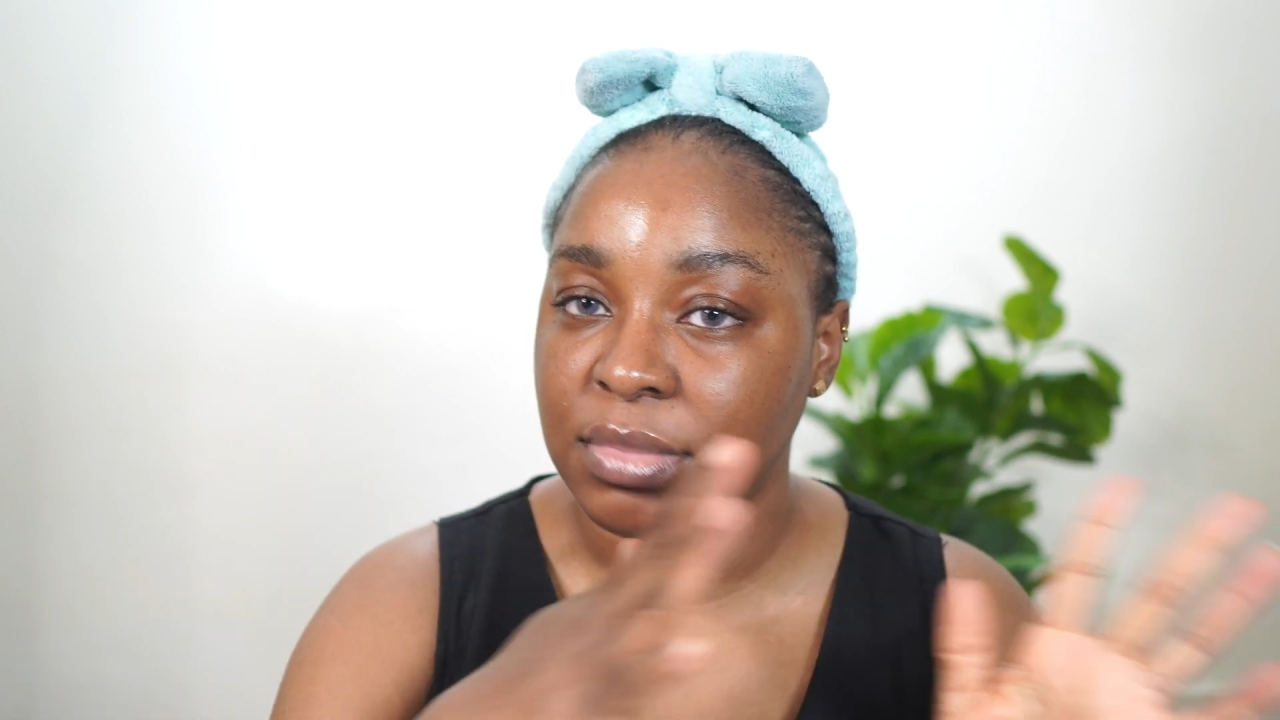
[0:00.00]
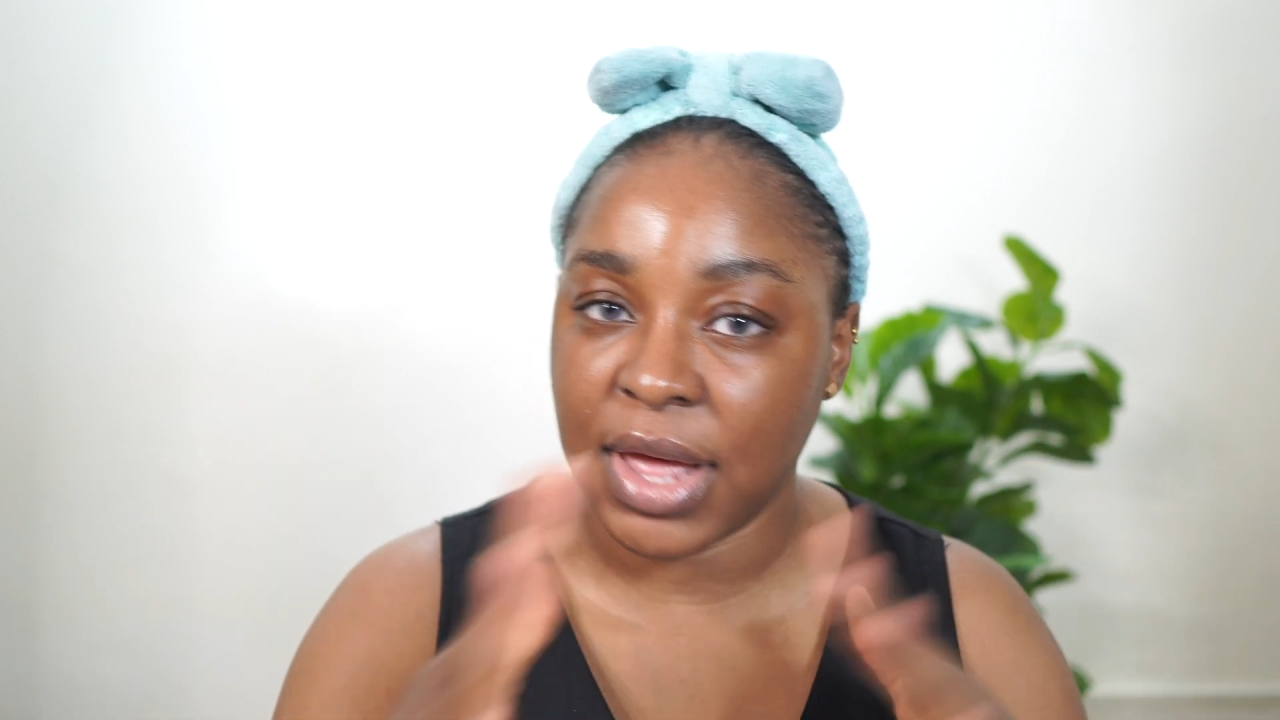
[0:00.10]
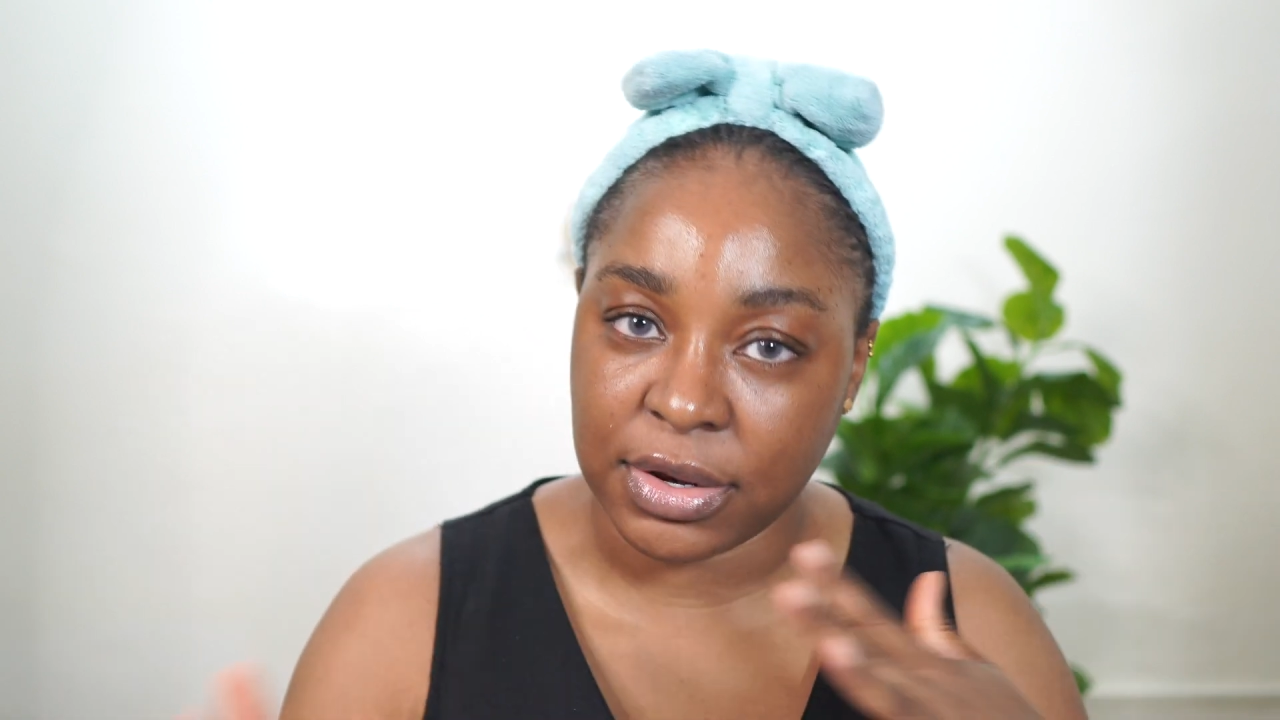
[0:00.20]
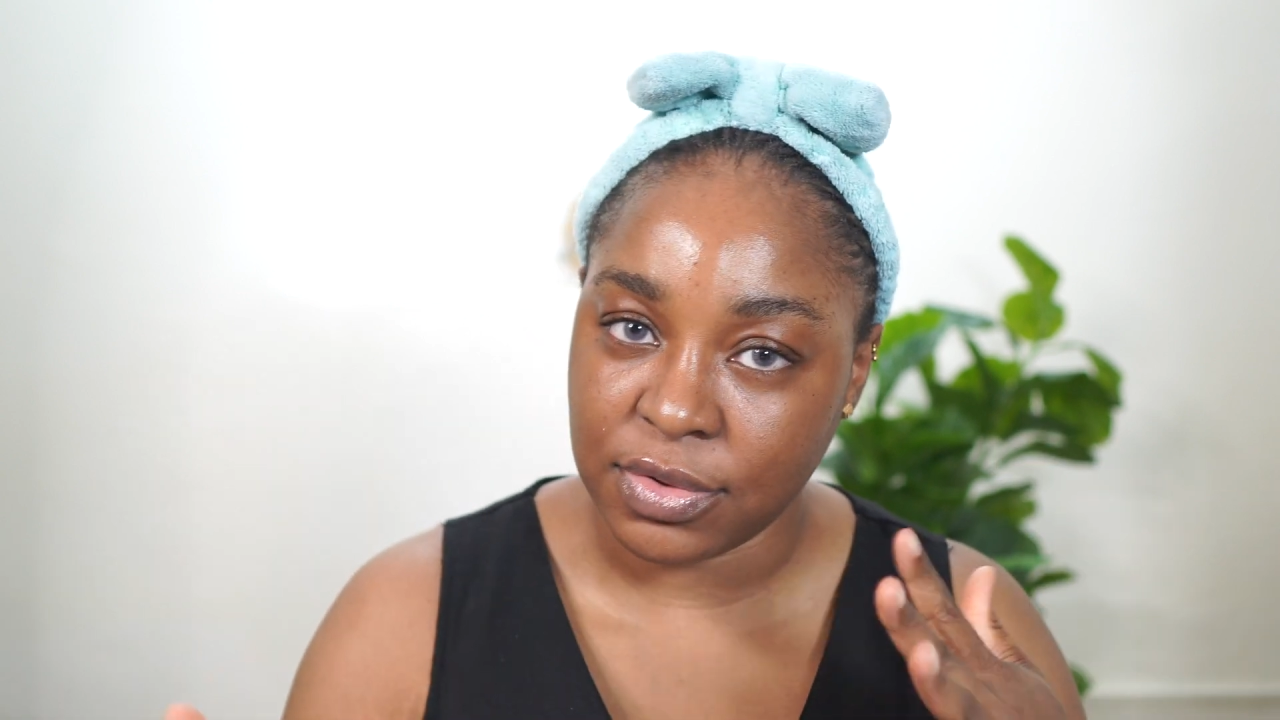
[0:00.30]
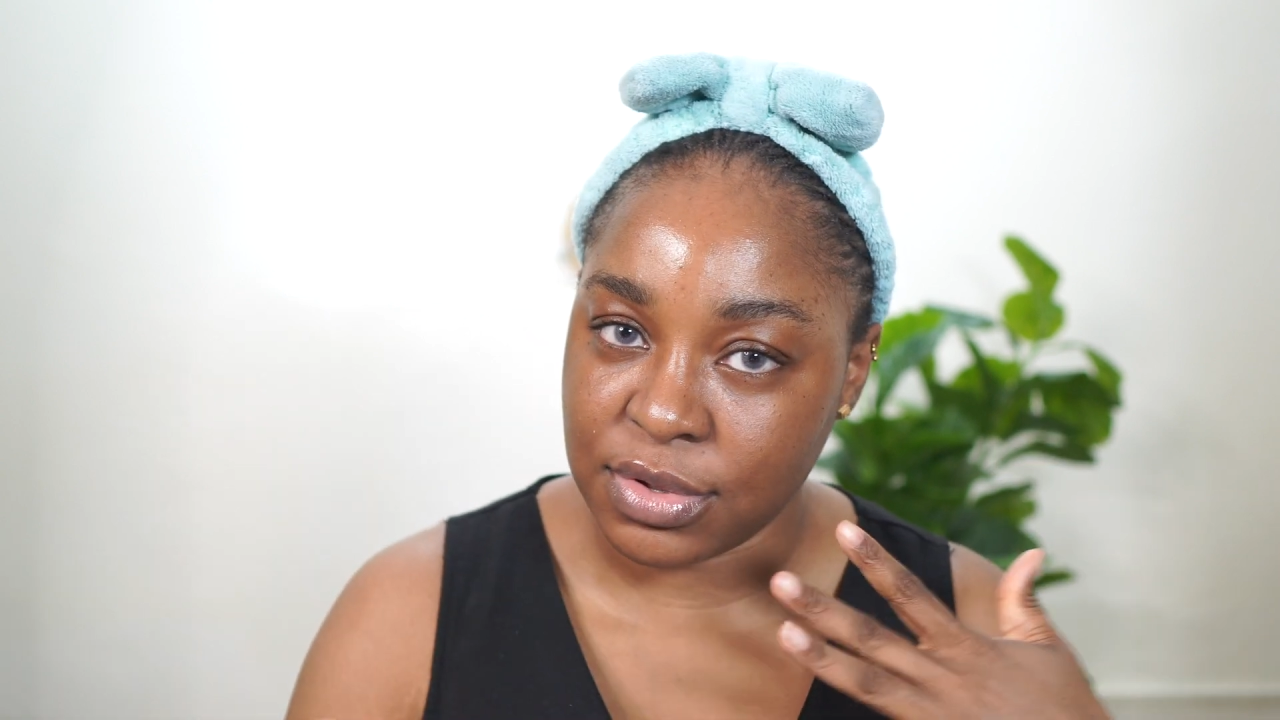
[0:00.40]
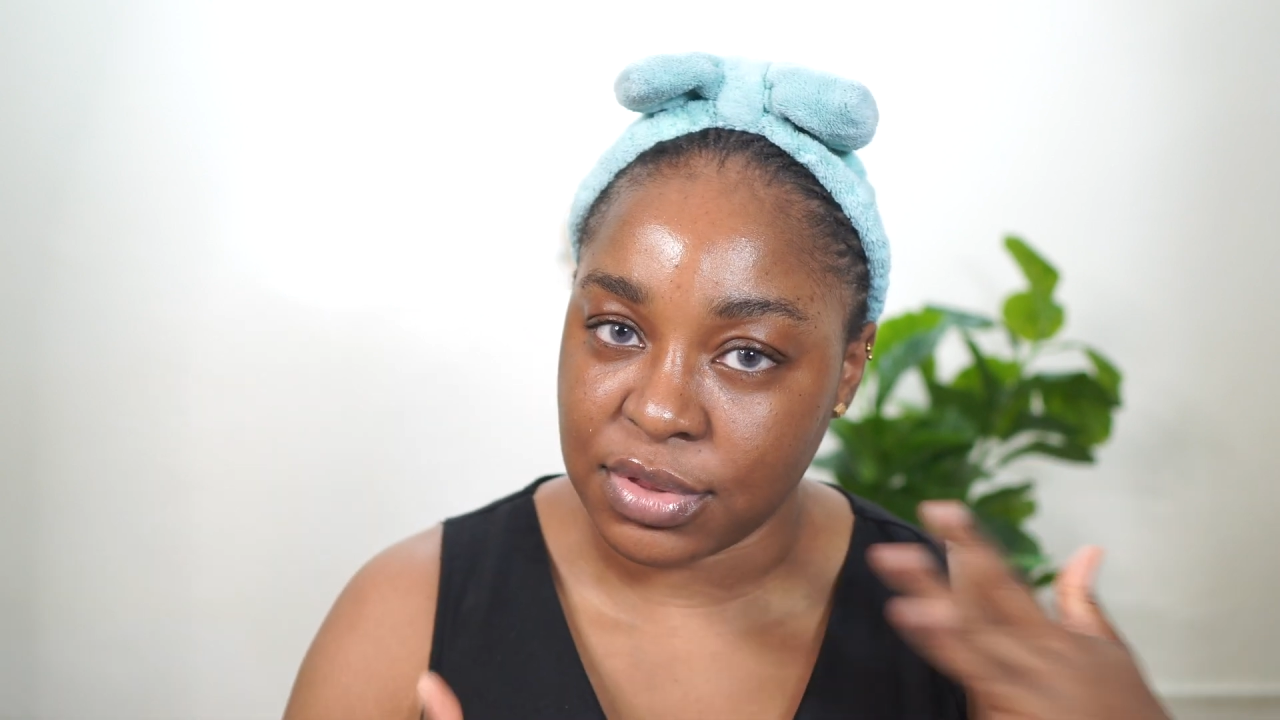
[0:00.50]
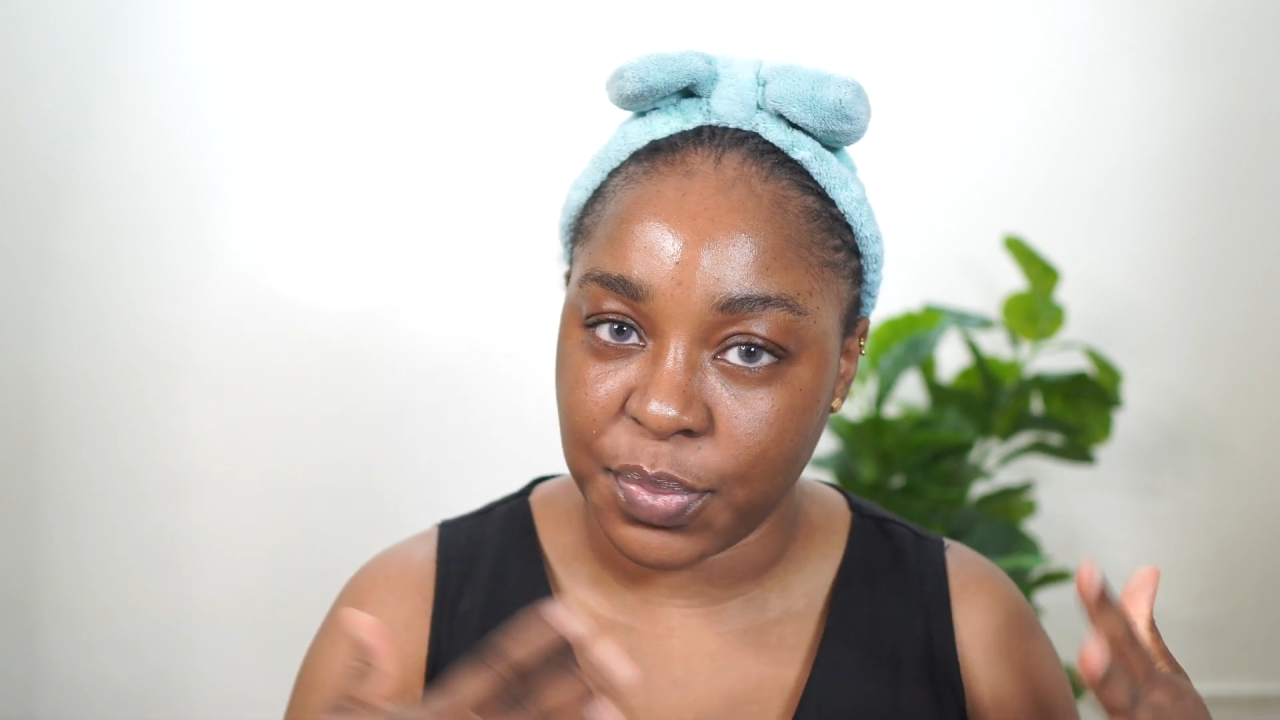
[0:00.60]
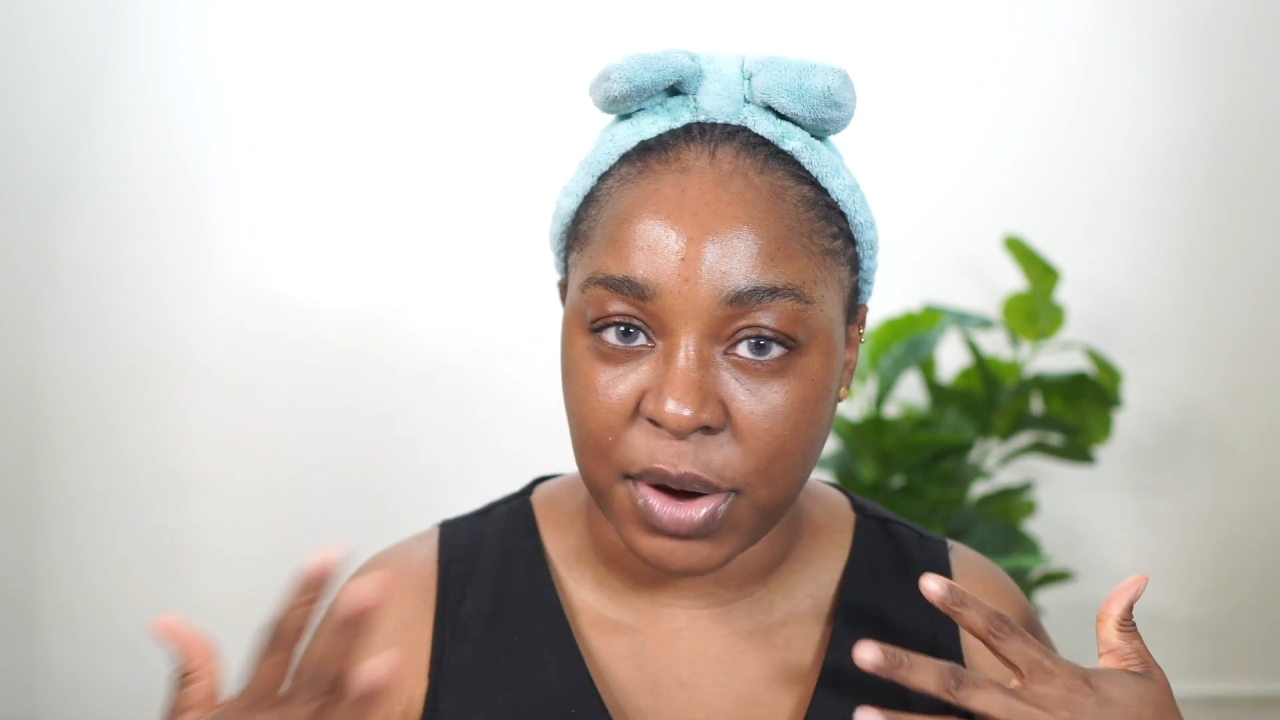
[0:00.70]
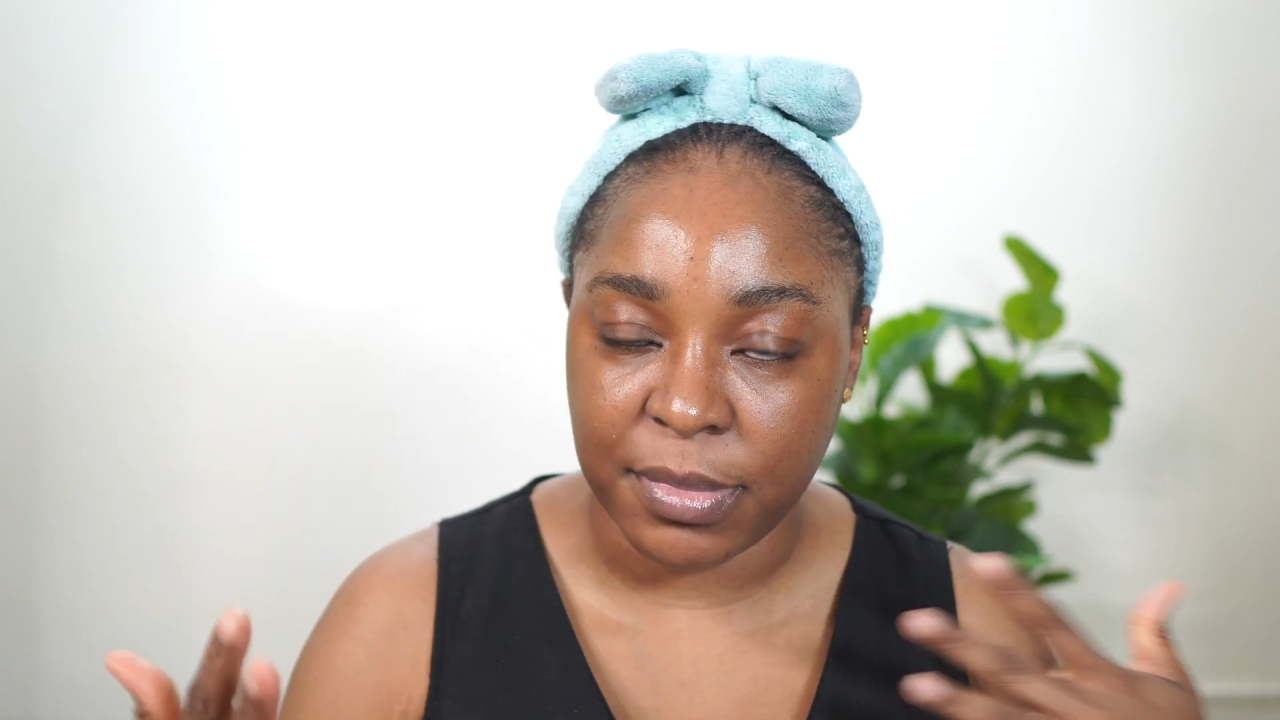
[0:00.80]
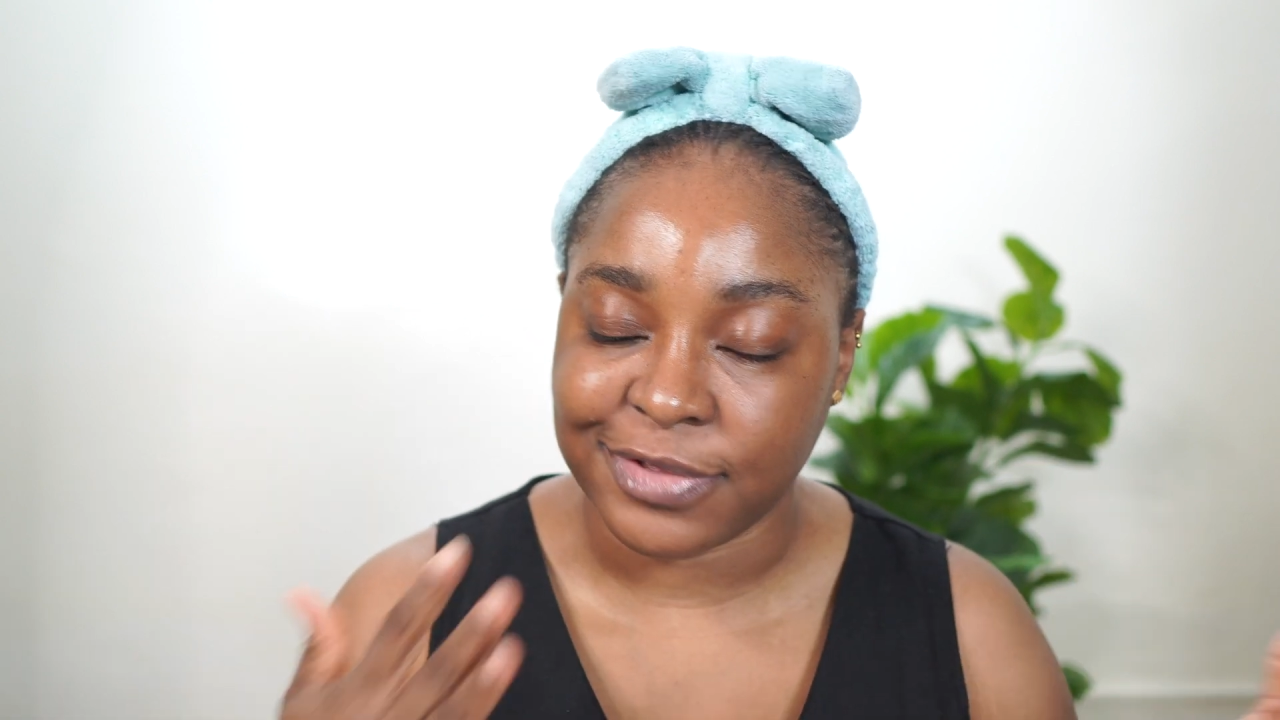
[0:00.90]
I don't use
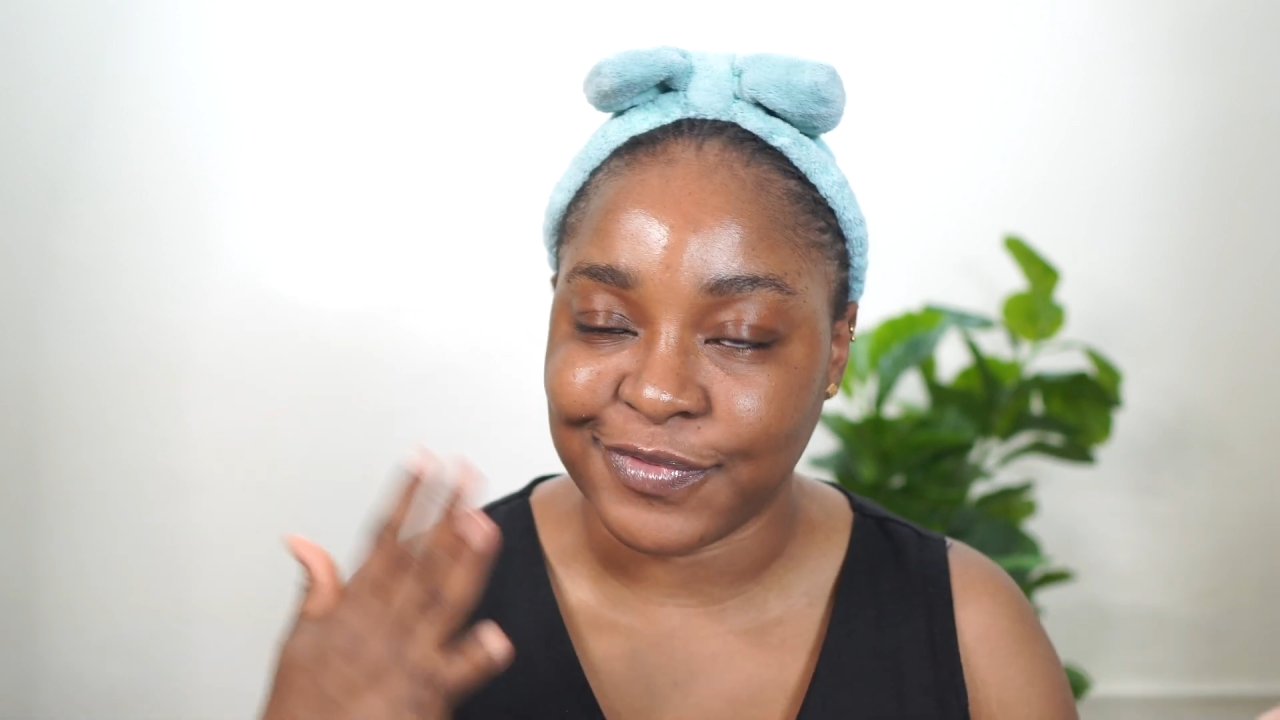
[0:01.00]
primers